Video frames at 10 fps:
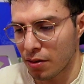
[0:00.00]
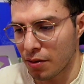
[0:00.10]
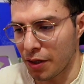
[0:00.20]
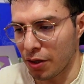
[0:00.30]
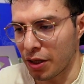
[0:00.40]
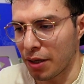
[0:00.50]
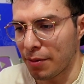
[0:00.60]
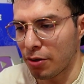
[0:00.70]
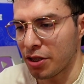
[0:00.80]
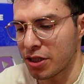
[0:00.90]
The thing
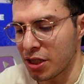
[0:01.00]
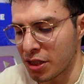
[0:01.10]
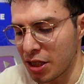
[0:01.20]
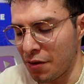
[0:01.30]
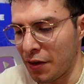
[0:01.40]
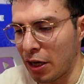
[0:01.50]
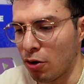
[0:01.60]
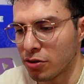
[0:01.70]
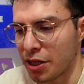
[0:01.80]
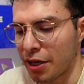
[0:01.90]
about this is, if he
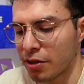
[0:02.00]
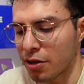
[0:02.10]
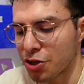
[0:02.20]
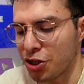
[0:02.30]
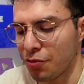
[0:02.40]
goes naked RG,